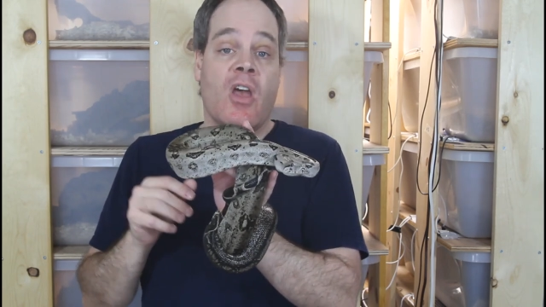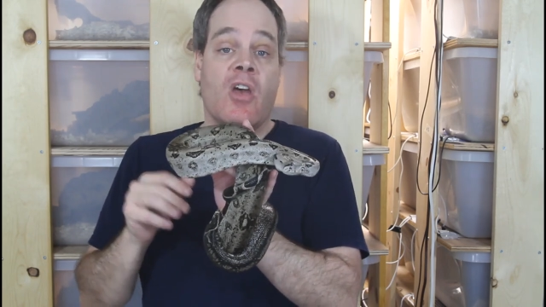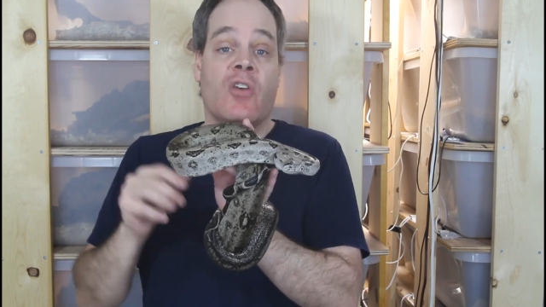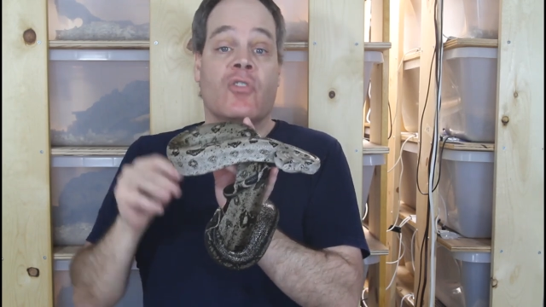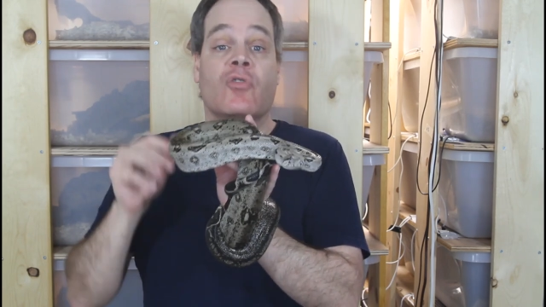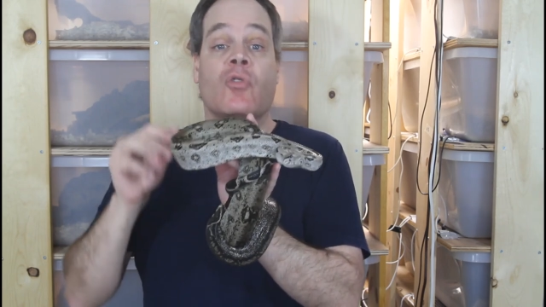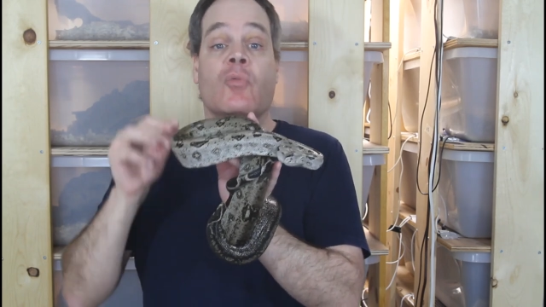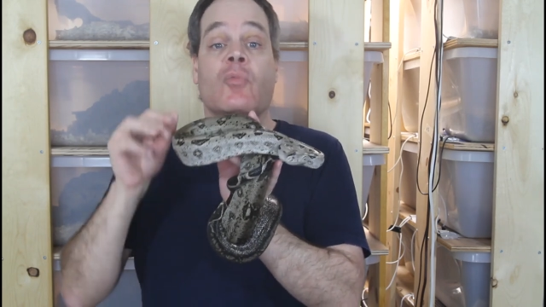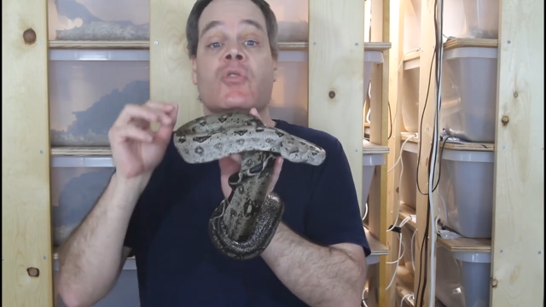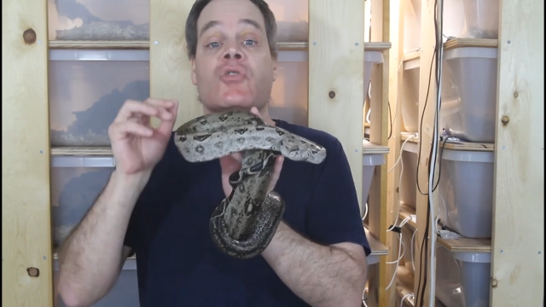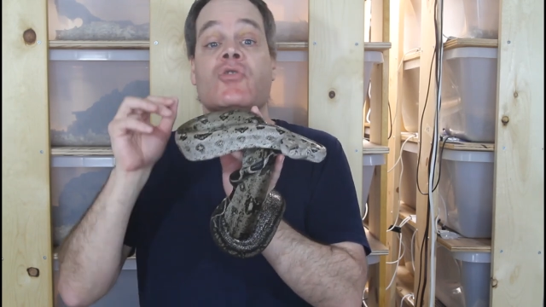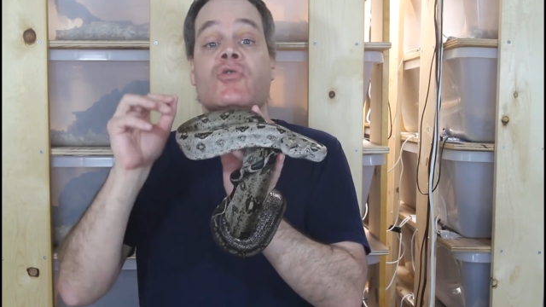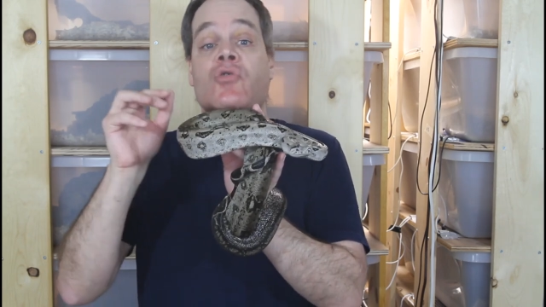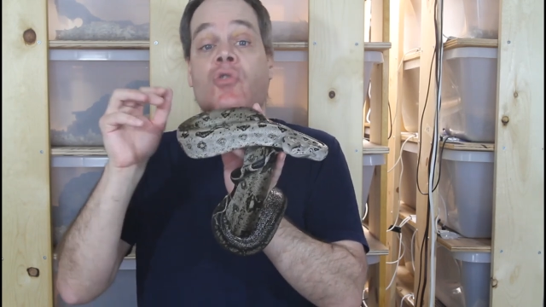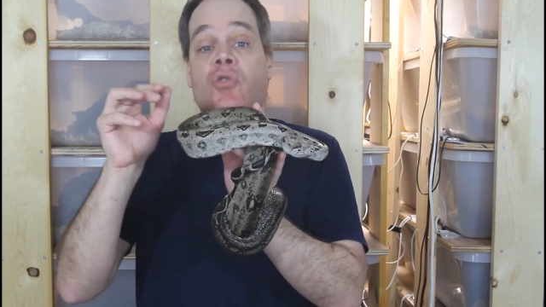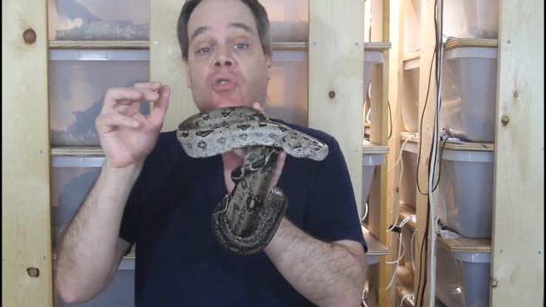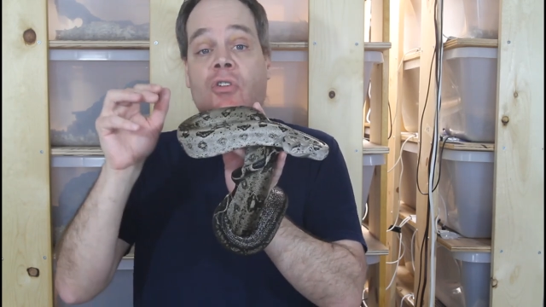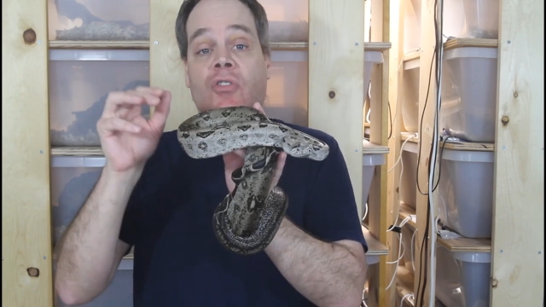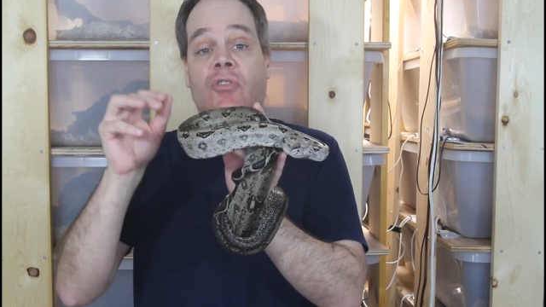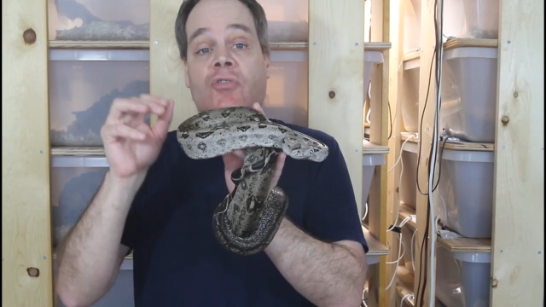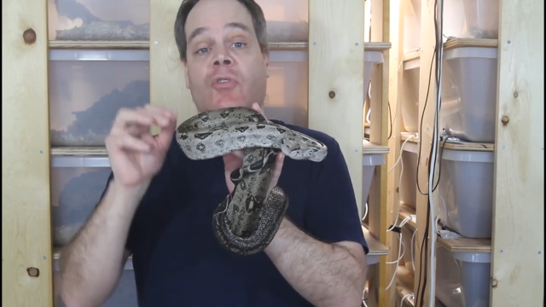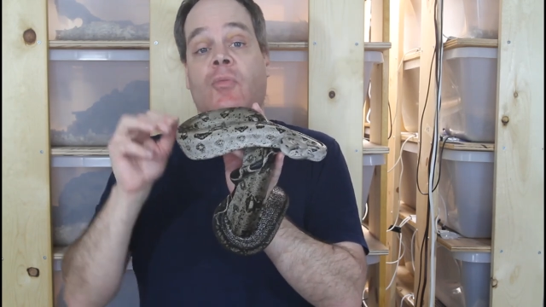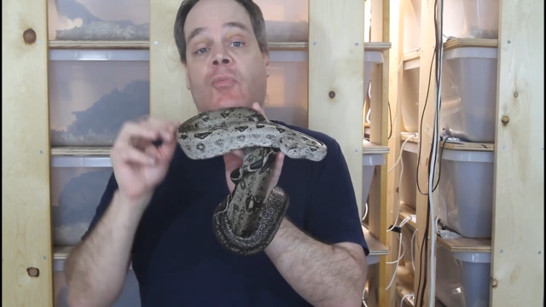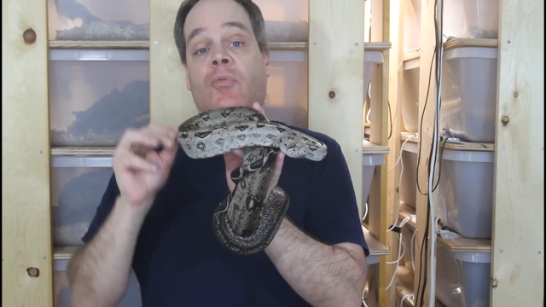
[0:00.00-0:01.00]
So be sure
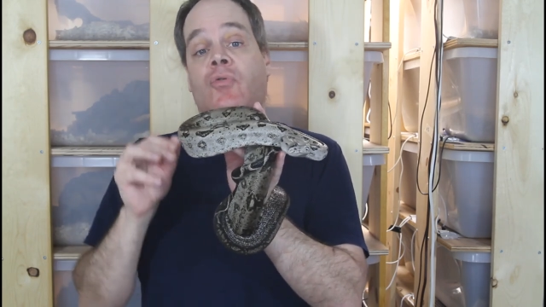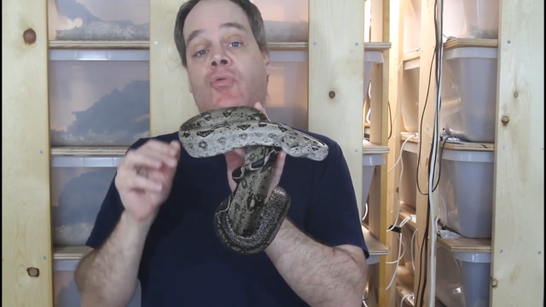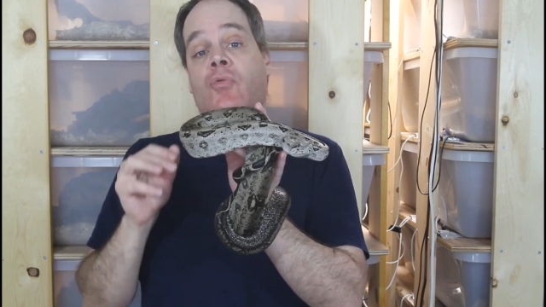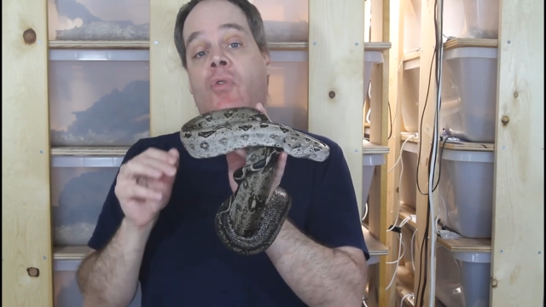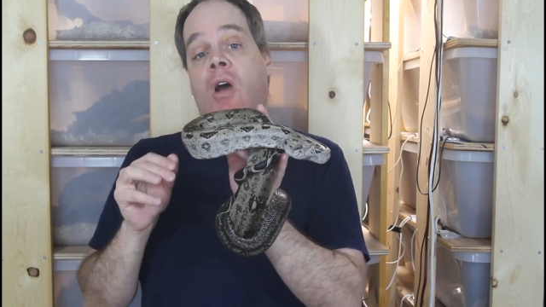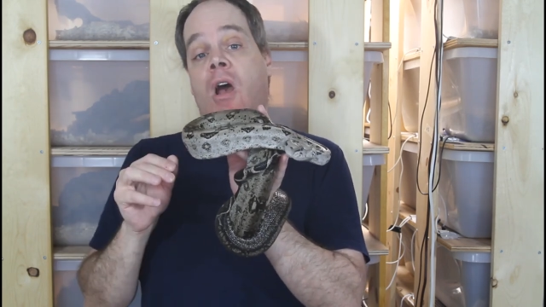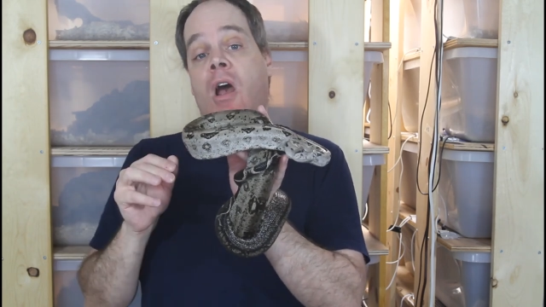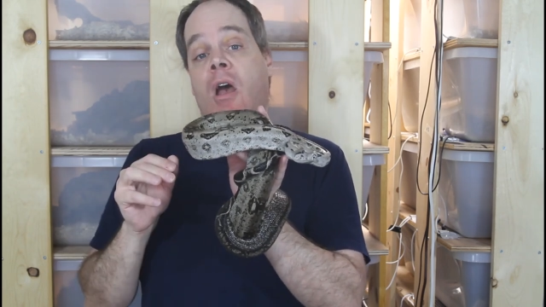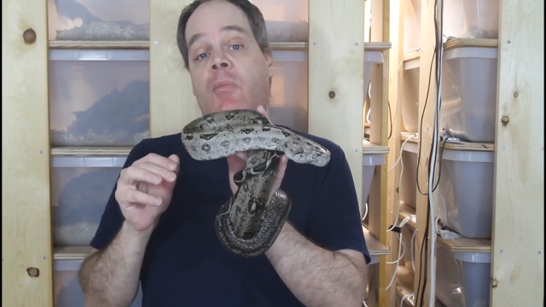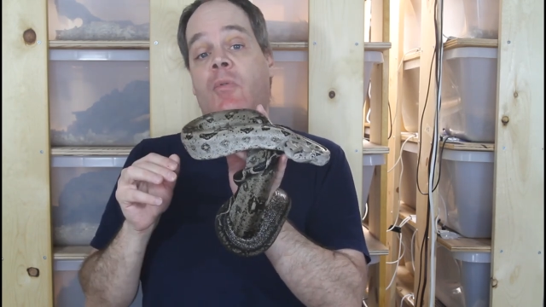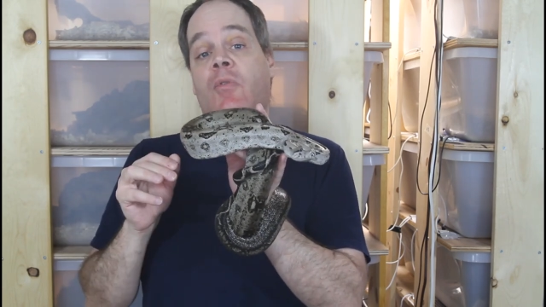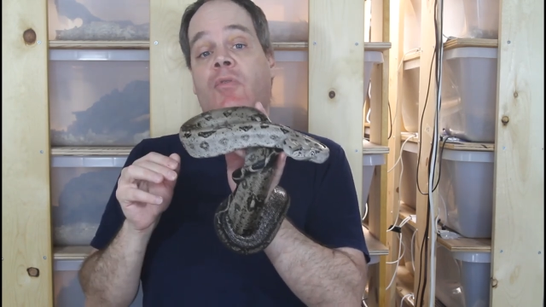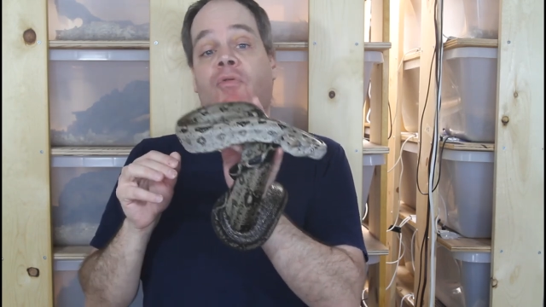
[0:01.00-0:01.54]
to subscribe